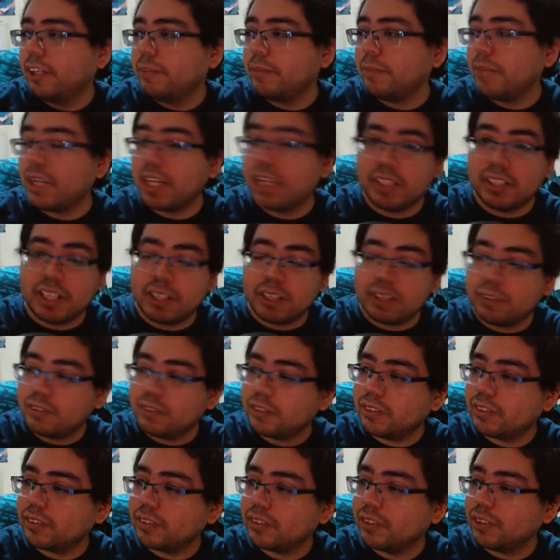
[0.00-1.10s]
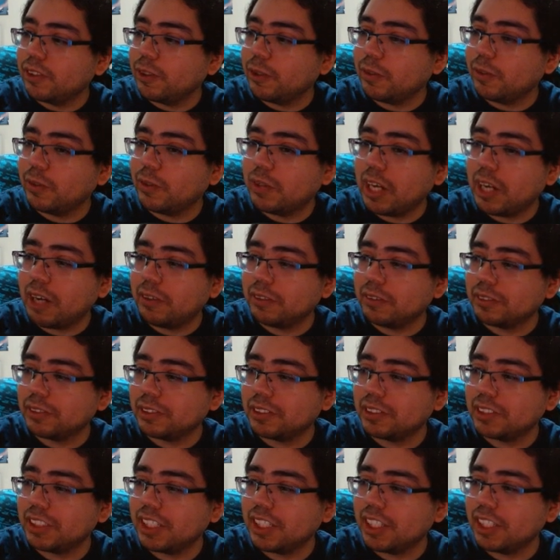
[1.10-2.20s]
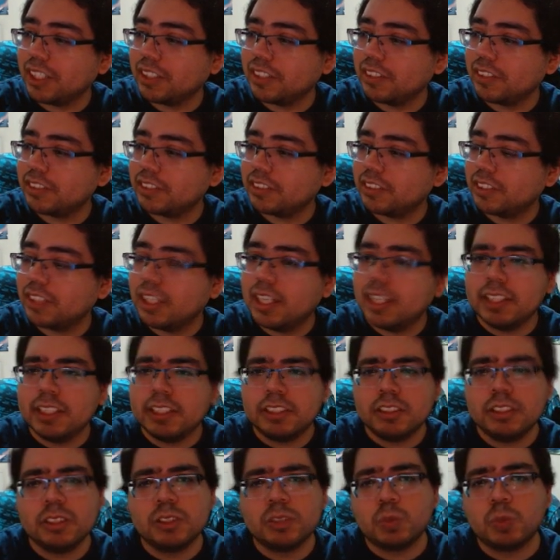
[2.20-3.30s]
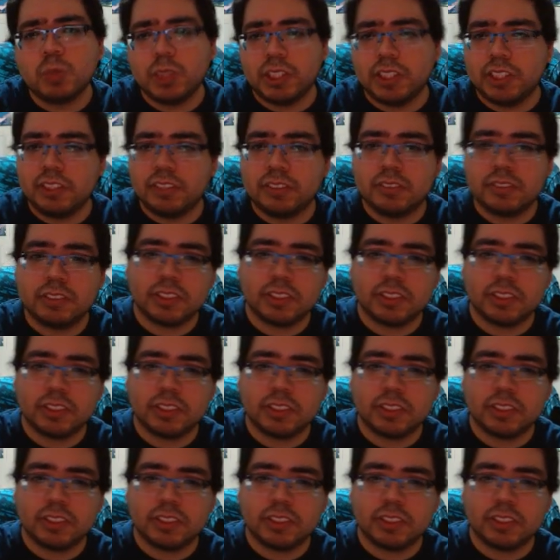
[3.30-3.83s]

Man, I don't know how else to say it. This is weird.